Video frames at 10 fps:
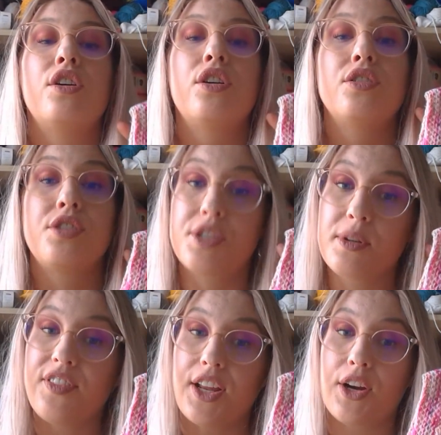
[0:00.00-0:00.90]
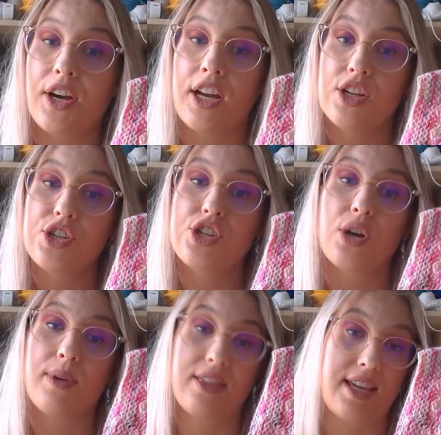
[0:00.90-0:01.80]
to do a video
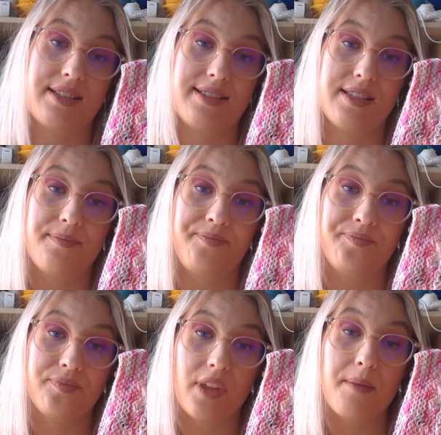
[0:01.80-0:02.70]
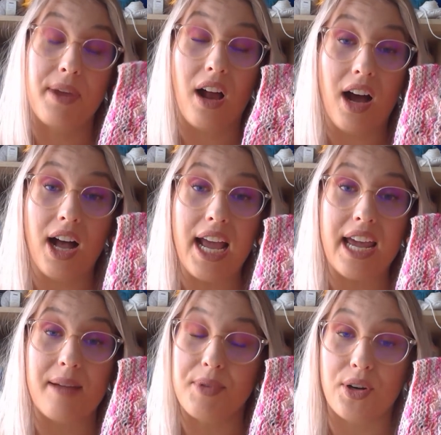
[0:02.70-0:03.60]
showing this, but I
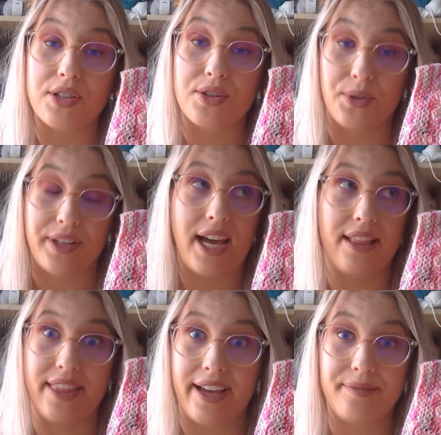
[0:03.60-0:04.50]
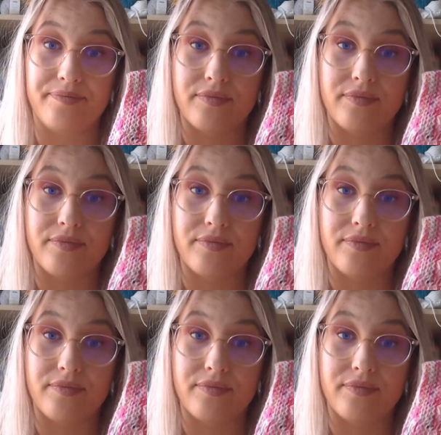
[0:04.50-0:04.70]
am not good at that.